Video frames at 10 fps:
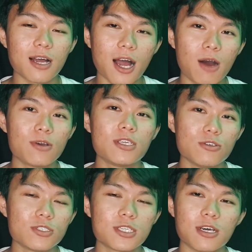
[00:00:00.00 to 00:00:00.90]
I only
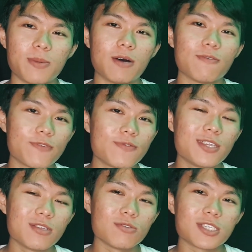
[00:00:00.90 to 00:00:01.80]
used about
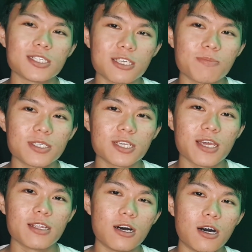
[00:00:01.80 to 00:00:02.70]
50 to
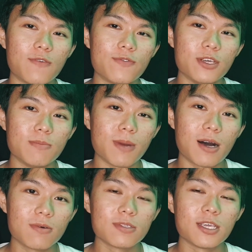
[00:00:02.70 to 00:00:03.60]
60% of the
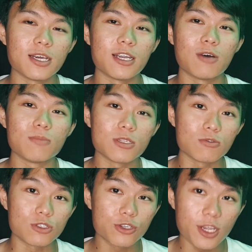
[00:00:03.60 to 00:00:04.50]
amount they allowed me to
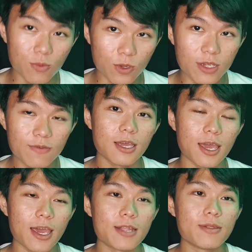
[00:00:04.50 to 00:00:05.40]
trade with
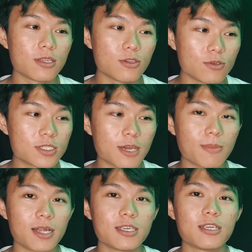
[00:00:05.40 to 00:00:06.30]
and used that
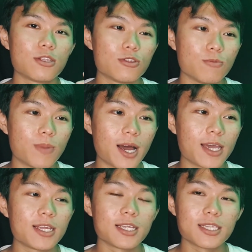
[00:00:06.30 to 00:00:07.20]
money to
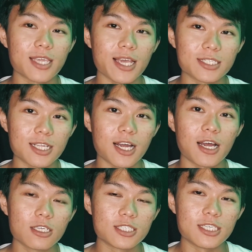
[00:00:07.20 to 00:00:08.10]
buy Tesla
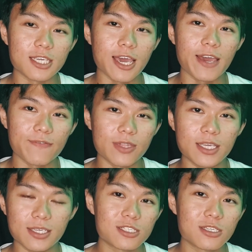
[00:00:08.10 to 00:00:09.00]

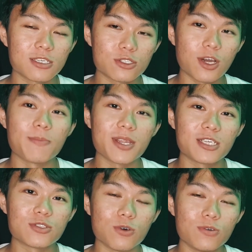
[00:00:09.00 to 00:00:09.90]
CFDs. So I
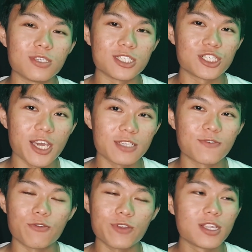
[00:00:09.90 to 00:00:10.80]
managed to own the shares
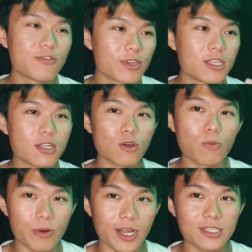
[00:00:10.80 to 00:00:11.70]
for really low
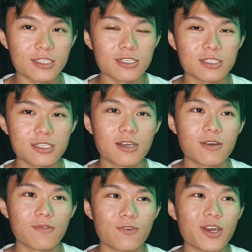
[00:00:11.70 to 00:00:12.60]
prices
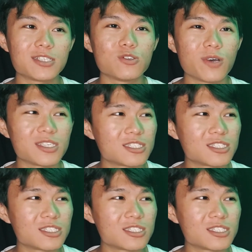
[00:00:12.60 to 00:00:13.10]
for as low as